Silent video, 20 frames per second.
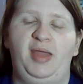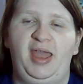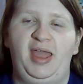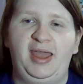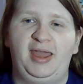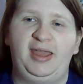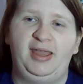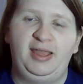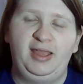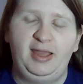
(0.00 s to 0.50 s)

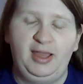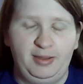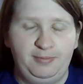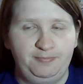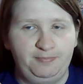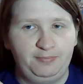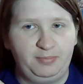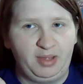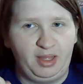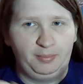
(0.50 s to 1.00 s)
A,
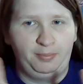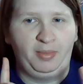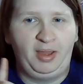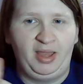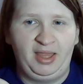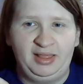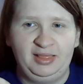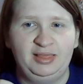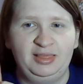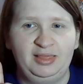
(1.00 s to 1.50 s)

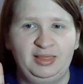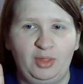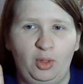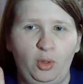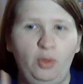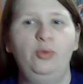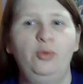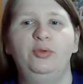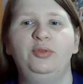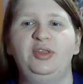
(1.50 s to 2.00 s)
my
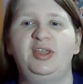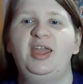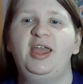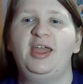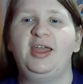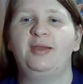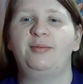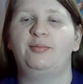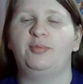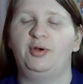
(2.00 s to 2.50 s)
old
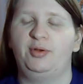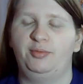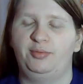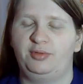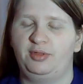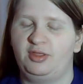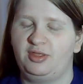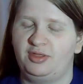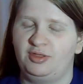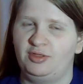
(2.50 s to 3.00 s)
camera
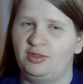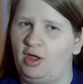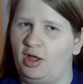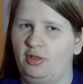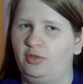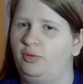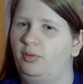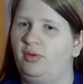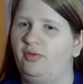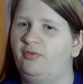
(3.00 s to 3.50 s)
was
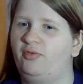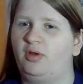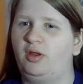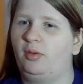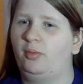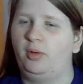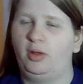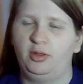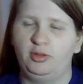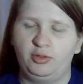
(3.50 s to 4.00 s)
not doing very
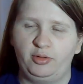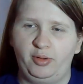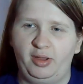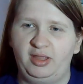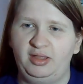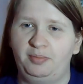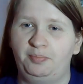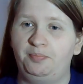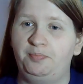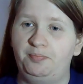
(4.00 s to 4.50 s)
well, so I
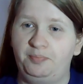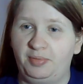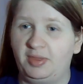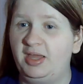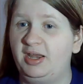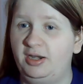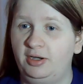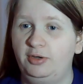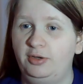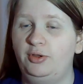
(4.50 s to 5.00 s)
had to
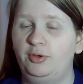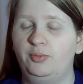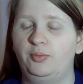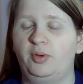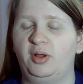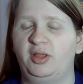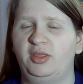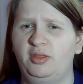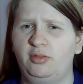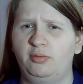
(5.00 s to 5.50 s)
get a new
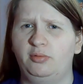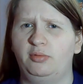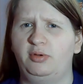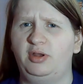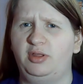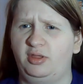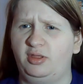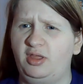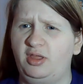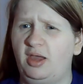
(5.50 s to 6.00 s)
one. This one
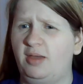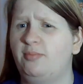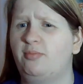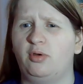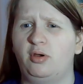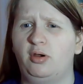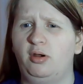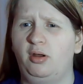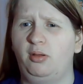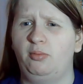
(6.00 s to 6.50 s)
is a
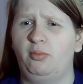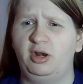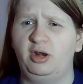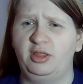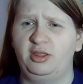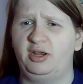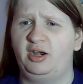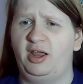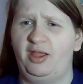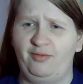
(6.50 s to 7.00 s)
temporary one,
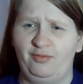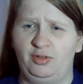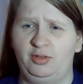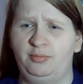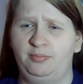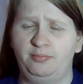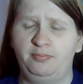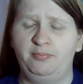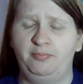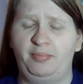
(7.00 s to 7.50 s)
and then I have a
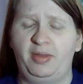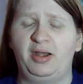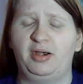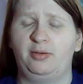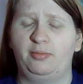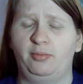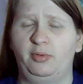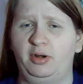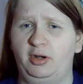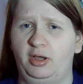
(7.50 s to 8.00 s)

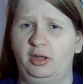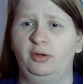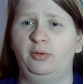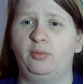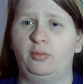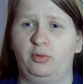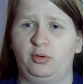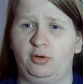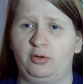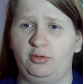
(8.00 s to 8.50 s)
better one on
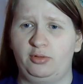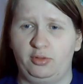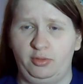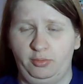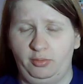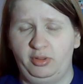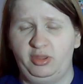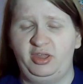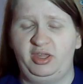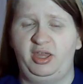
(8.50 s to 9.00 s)
order, so
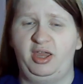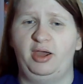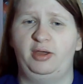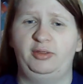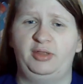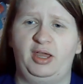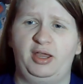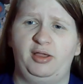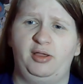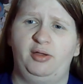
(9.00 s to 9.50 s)
we'll see how
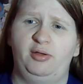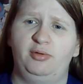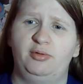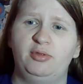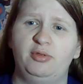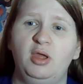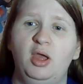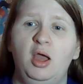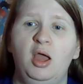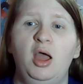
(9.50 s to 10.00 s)
that
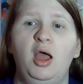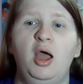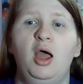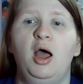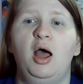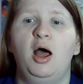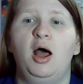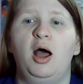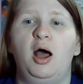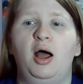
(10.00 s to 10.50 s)
goes.
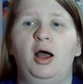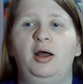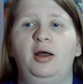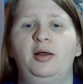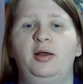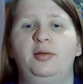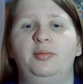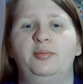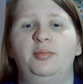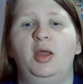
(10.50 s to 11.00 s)

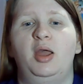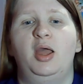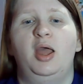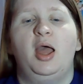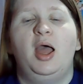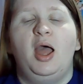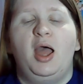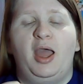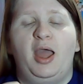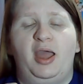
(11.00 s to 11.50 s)

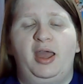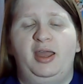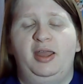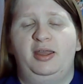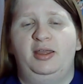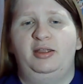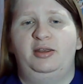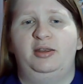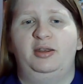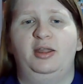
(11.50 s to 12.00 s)

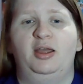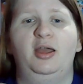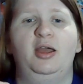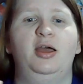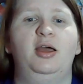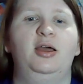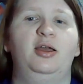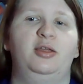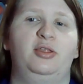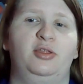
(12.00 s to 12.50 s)
And
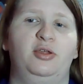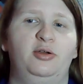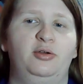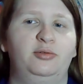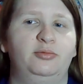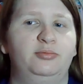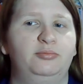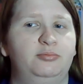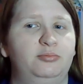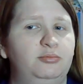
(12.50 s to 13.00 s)

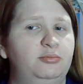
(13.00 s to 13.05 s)
so,